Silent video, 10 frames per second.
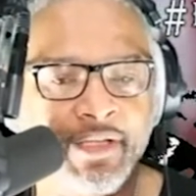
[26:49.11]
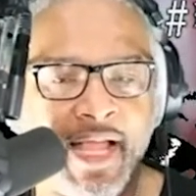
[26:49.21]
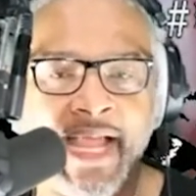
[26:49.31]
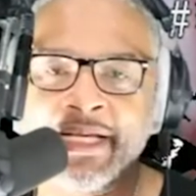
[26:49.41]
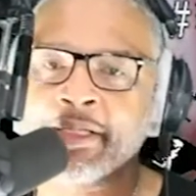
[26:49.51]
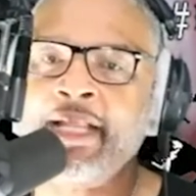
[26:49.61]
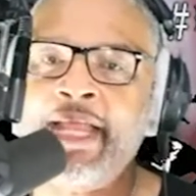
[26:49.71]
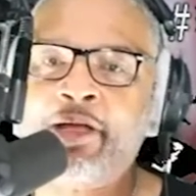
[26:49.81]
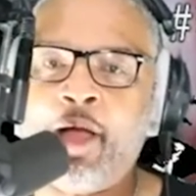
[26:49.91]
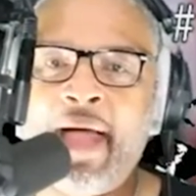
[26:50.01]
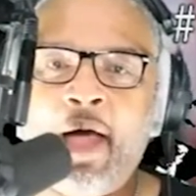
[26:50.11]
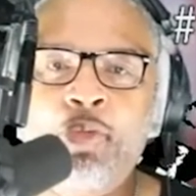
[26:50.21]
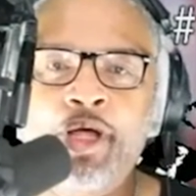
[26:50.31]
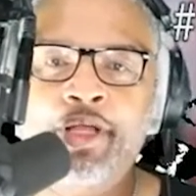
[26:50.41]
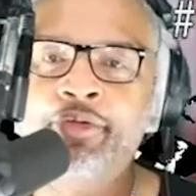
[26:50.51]
Like they come yeah. out
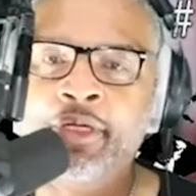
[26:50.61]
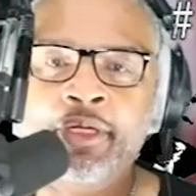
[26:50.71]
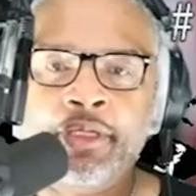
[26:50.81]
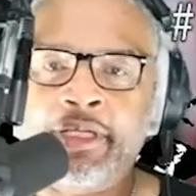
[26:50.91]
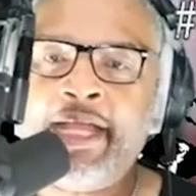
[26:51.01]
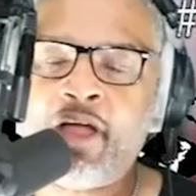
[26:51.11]
with they